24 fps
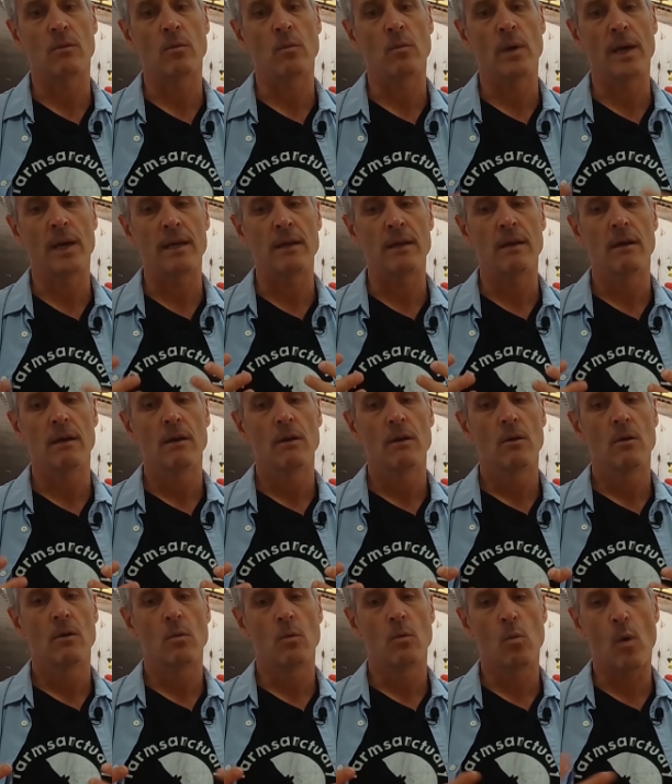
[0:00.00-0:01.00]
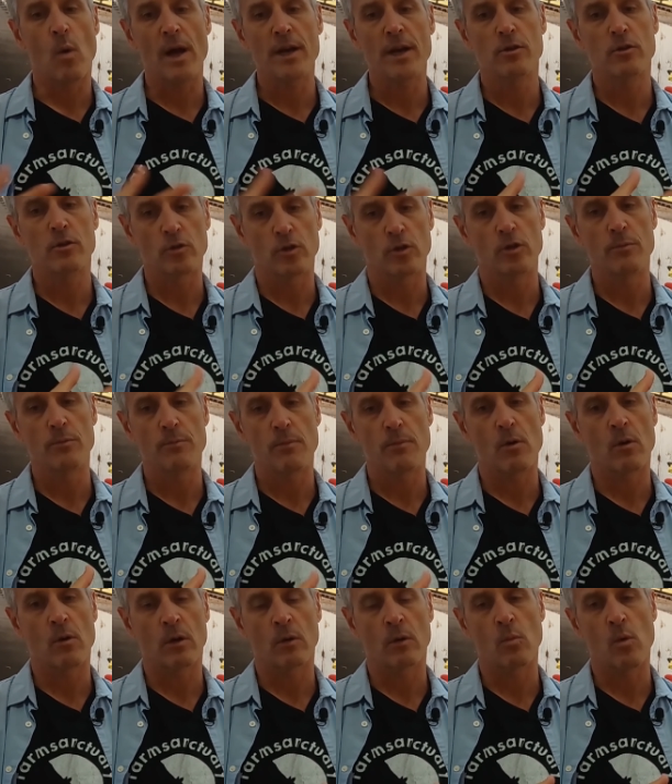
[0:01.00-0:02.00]
when one
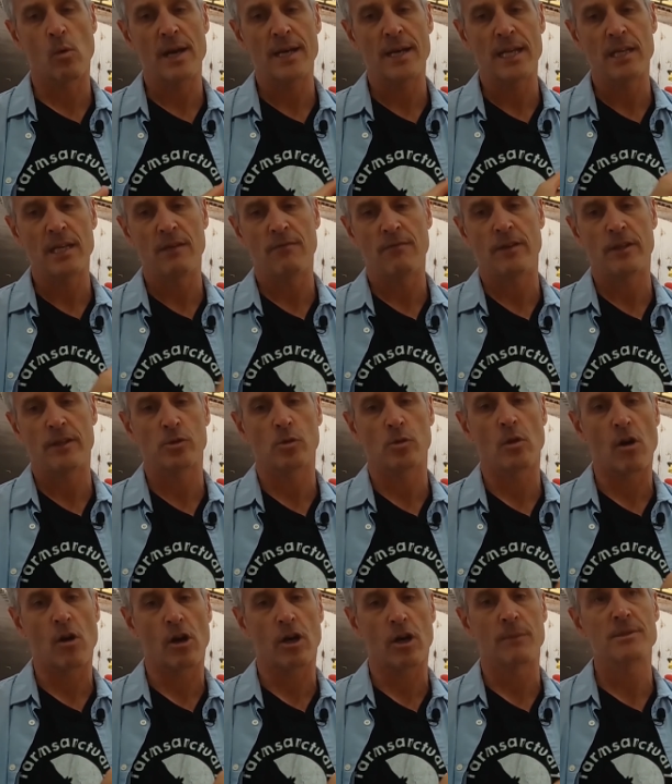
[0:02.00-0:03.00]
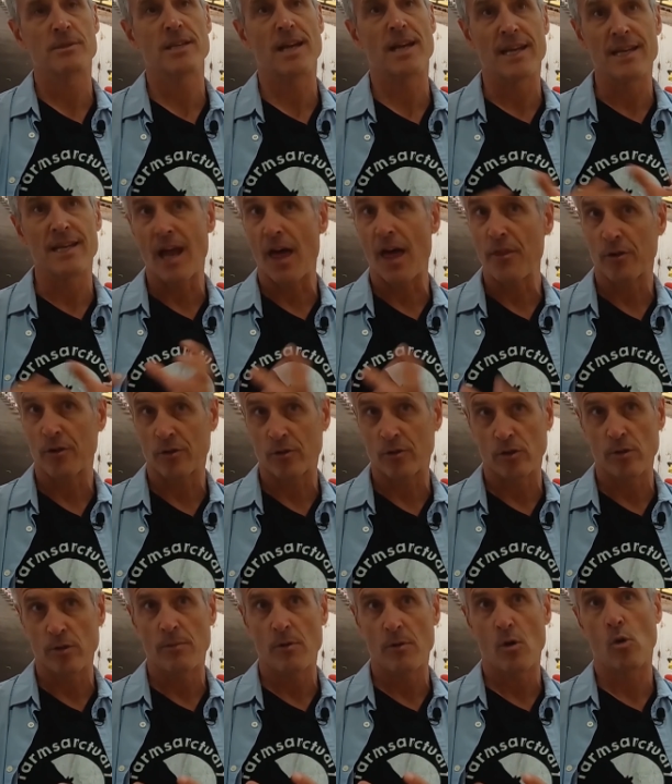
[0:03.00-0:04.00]
group or one individual harms another
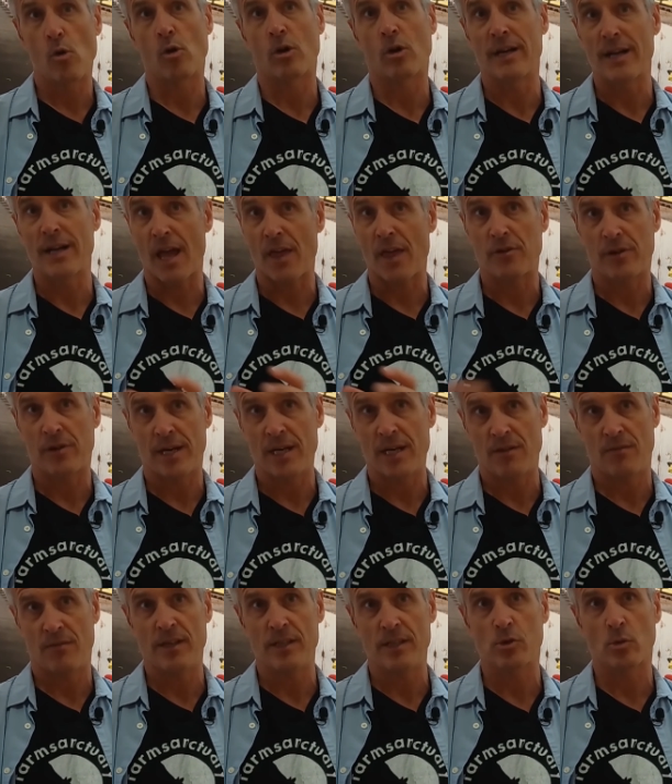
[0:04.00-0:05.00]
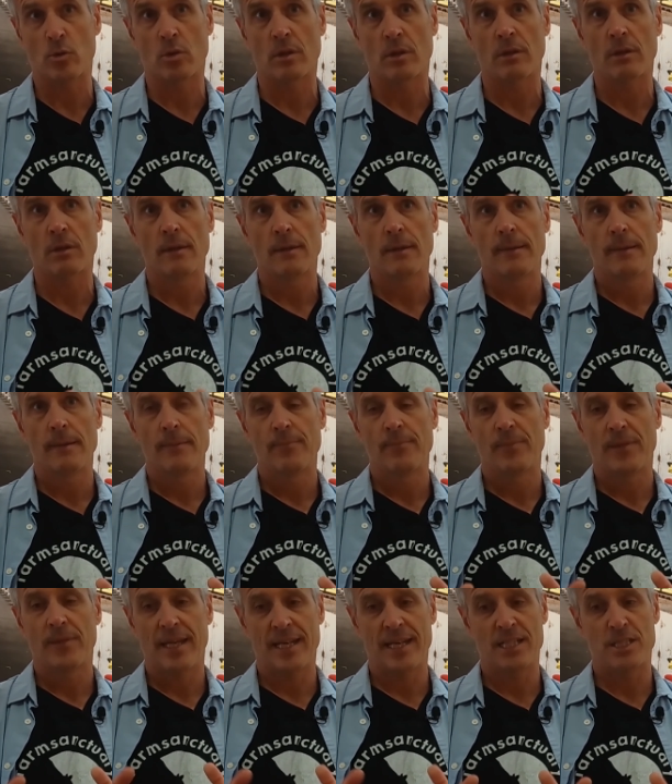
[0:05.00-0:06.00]
group or another individual,
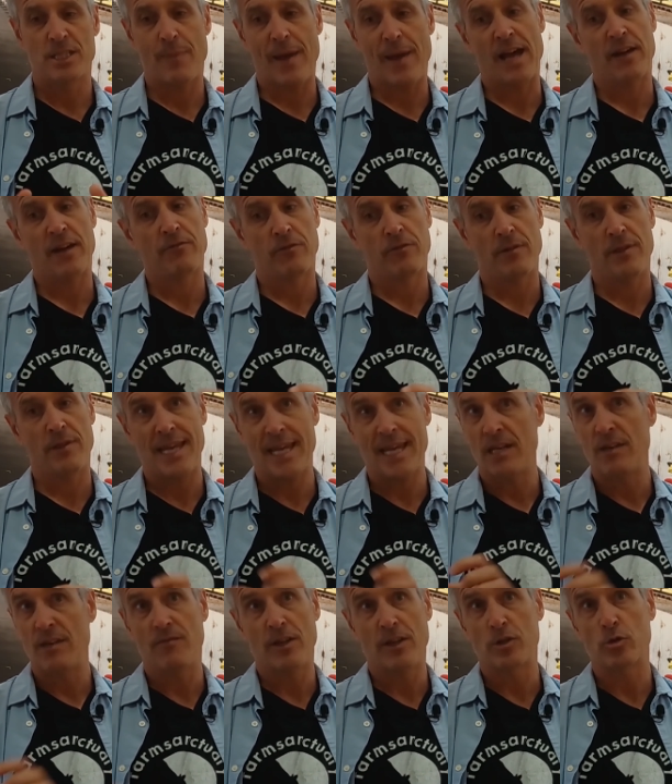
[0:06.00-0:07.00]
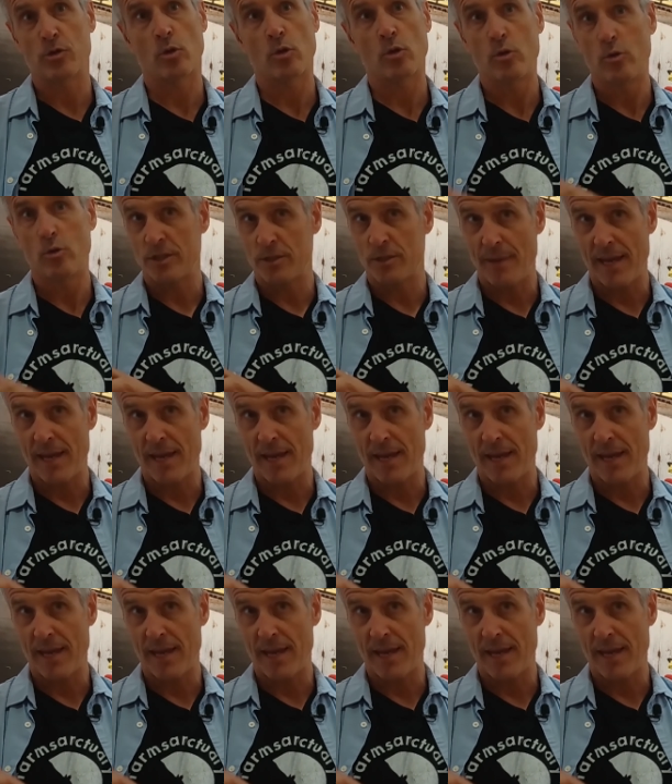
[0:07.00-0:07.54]
it is bad for the individual who is being